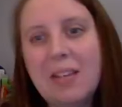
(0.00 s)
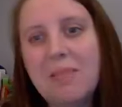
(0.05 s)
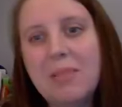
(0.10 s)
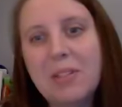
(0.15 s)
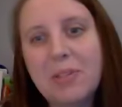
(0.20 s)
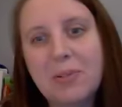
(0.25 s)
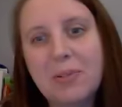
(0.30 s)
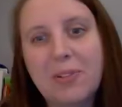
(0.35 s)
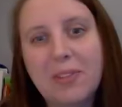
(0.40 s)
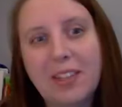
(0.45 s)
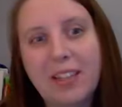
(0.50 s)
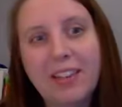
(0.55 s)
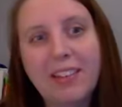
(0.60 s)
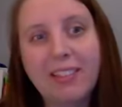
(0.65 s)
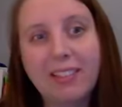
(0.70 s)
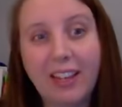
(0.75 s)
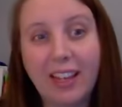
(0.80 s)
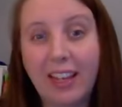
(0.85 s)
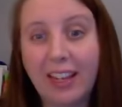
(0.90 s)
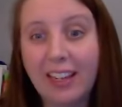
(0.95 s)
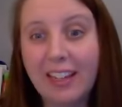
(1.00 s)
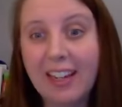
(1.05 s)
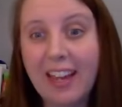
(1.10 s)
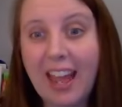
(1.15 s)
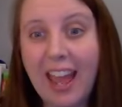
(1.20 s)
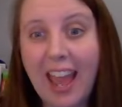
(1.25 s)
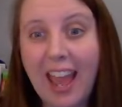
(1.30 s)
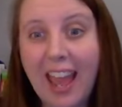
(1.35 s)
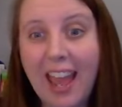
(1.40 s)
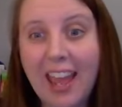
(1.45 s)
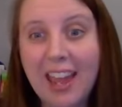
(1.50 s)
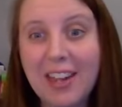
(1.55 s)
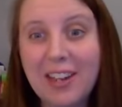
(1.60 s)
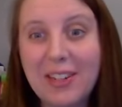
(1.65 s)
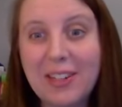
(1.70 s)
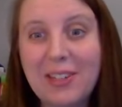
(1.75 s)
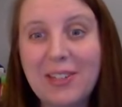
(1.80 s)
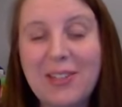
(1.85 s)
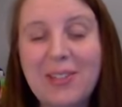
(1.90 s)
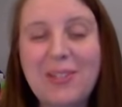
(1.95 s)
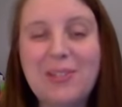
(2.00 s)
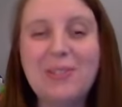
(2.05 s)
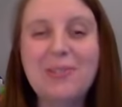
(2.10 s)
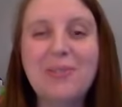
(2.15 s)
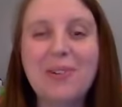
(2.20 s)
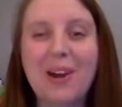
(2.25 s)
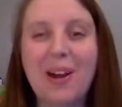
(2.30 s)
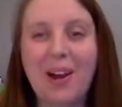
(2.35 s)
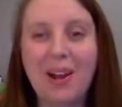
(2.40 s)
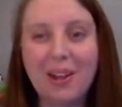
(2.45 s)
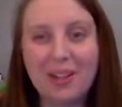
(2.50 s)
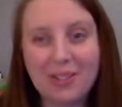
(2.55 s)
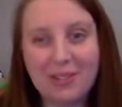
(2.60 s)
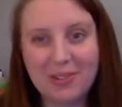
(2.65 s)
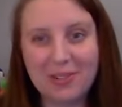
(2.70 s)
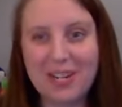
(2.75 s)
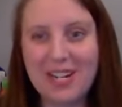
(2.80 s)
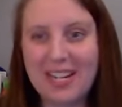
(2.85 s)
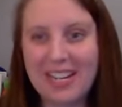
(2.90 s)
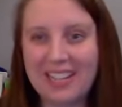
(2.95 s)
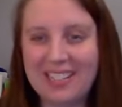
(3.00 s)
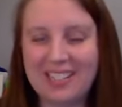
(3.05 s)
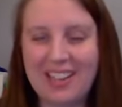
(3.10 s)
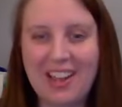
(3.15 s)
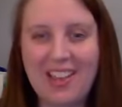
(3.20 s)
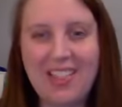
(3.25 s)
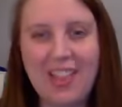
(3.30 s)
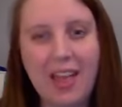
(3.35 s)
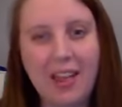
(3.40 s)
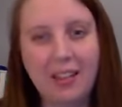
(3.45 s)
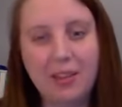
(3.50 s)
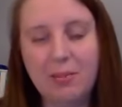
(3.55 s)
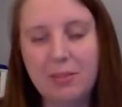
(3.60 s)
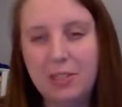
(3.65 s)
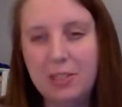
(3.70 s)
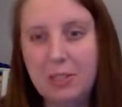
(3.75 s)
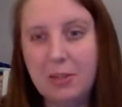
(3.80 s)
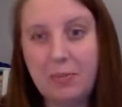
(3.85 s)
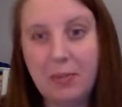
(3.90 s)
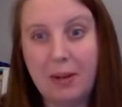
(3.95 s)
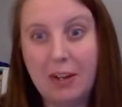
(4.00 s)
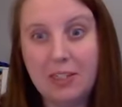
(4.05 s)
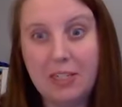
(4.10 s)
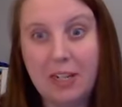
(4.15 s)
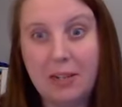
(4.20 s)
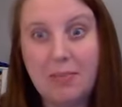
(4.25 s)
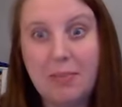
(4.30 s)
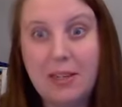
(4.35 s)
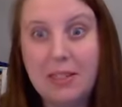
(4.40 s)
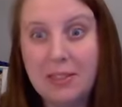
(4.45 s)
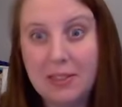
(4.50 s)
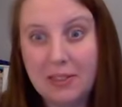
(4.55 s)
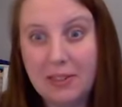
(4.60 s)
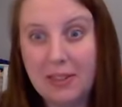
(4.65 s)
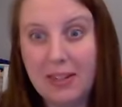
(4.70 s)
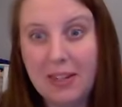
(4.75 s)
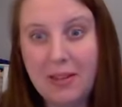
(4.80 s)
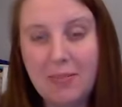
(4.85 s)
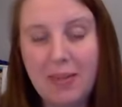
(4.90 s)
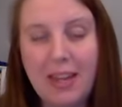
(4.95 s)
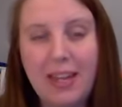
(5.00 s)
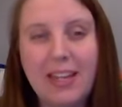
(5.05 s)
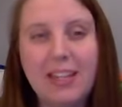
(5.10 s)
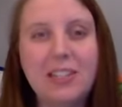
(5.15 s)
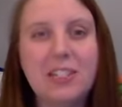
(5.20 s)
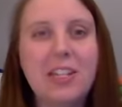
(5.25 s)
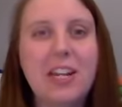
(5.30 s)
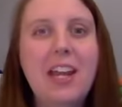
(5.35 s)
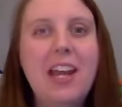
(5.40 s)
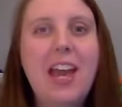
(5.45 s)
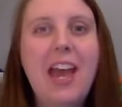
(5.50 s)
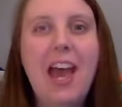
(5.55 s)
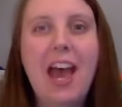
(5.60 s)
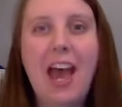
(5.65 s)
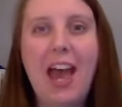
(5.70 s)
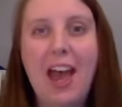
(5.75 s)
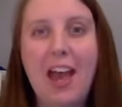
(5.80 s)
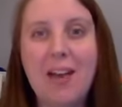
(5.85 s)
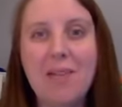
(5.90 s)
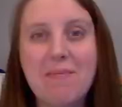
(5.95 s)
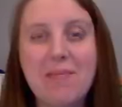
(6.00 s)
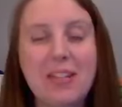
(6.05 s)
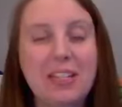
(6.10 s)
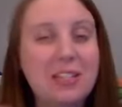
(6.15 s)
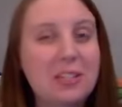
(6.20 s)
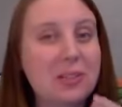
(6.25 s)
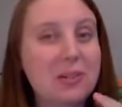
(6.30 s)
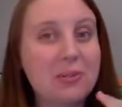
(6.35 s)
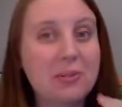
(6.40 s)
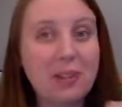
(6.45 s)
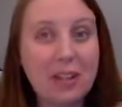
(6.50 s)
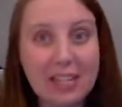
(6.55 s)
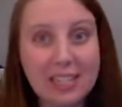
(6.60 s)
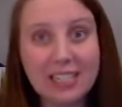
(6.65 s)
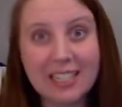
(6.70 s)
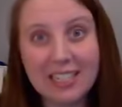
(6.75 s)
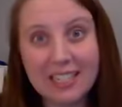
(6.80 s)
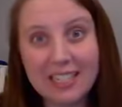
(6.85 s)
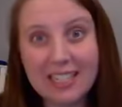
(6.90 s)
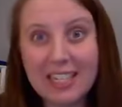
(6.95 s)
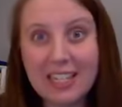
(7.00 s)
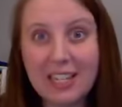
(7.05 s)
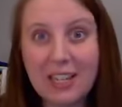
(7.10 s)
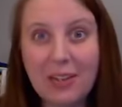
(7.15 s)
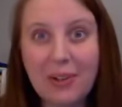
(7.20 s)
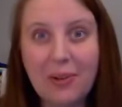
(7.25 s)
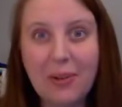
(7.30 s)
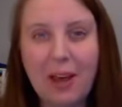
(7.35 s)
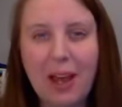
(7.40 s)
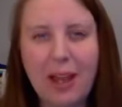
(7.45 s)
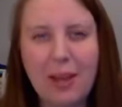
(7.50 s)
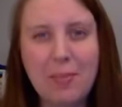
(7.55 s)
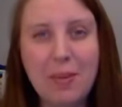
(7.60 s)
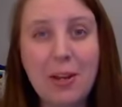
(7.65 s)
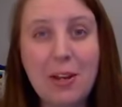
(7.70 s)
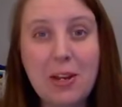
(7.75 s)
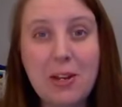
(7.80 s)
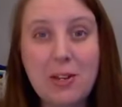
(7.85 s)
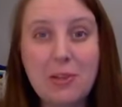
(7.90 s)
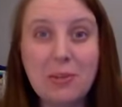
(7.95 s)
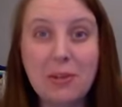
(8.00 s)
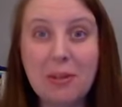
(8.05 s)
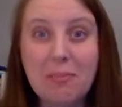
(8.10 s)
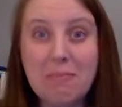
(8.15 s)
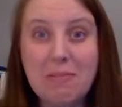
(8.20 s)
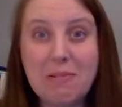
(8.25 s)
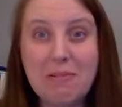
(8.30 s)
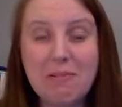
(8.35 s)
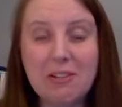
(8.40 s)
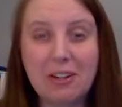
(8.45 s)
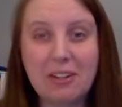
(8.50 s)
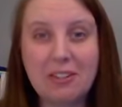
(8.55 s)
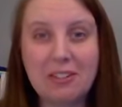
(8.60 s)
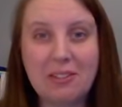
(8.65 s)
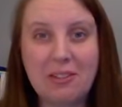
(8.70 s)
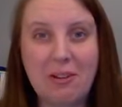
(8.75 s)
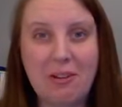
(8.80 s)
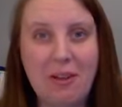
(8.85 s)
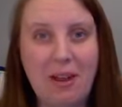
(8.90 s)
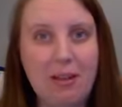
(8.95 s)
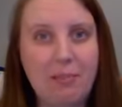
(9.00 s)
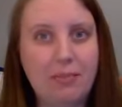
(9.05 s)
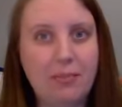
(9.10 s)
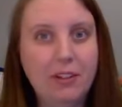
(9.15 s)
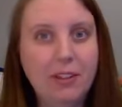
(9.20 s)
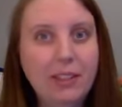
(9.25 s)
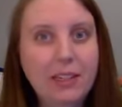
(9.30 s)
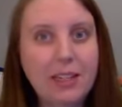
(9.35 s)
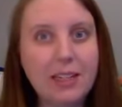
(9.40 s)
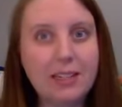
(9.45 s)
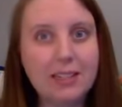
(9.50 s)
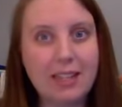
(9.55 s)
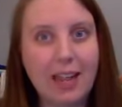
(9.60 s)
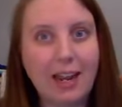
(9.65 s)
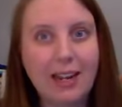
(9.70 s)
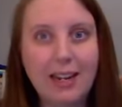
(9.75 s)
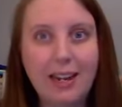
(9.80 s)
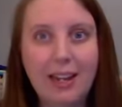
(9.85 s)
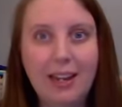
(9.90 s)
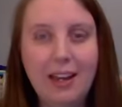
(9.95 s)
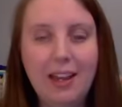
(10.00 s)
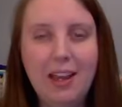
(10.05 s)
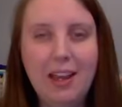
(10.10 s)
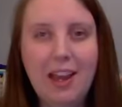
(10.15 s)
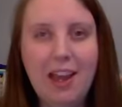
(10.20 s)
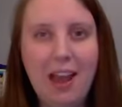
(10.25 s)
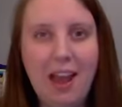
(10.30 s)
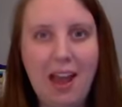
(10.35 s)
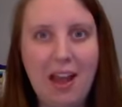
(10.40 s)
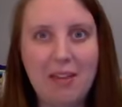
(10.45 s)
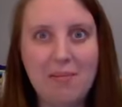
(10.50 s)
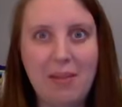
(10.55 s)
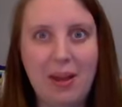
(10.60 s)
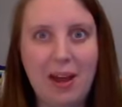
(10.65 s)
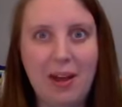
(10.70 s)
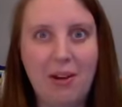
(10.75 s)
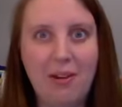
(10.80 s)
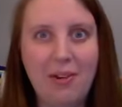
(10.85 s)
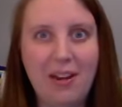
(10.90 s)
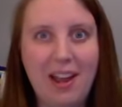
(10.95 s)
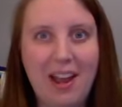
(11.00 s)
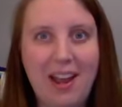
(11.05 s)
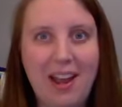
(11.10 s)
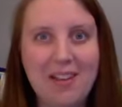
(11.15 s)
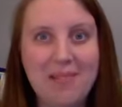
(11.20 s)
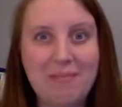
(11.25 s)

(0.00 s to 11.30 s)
My name is Ruth Ann Lane, and you are joining us on the Elementary Project-Based Learning page. It's great to see you. I'm on a new computer, so I'm really excited about